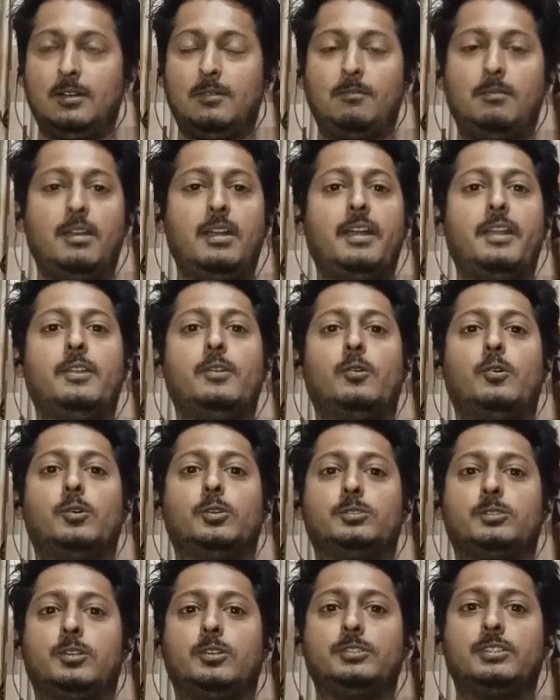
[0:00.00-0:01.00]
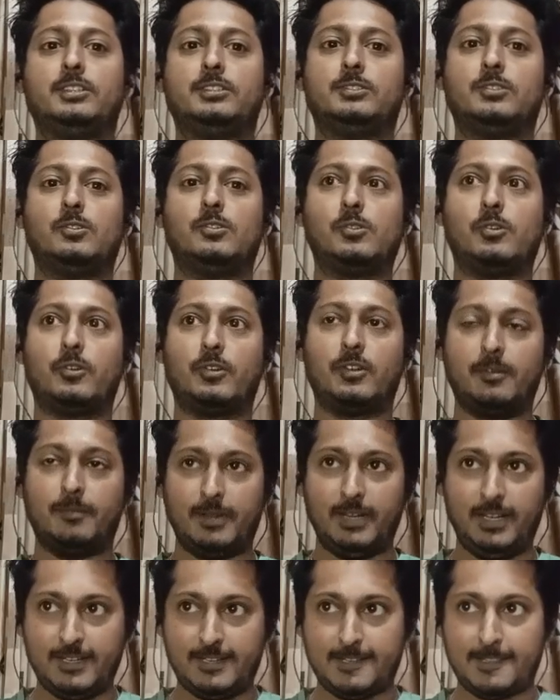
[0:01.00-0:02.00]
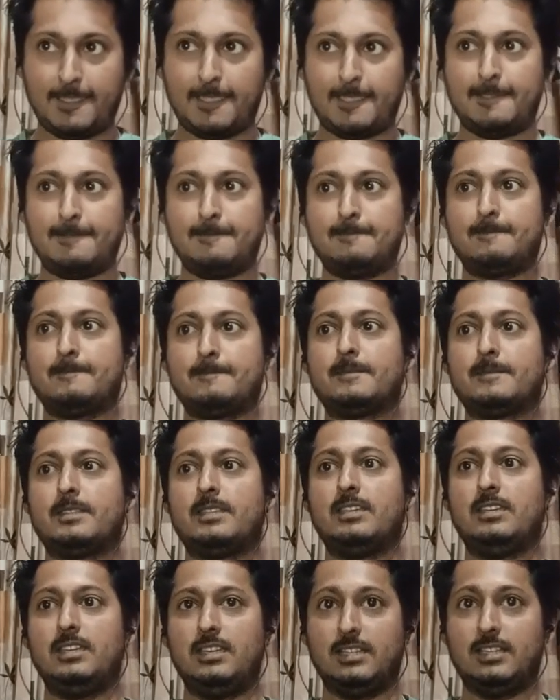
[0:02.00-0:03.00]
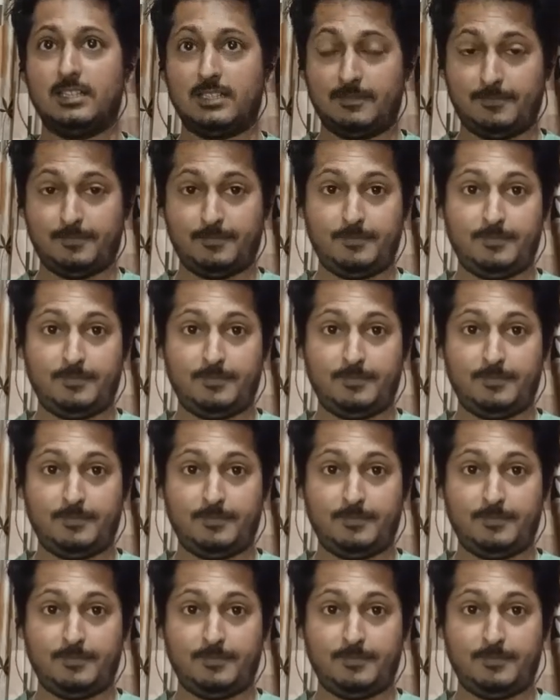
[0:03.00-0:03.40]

played in Oslo Chess Tournament. Here,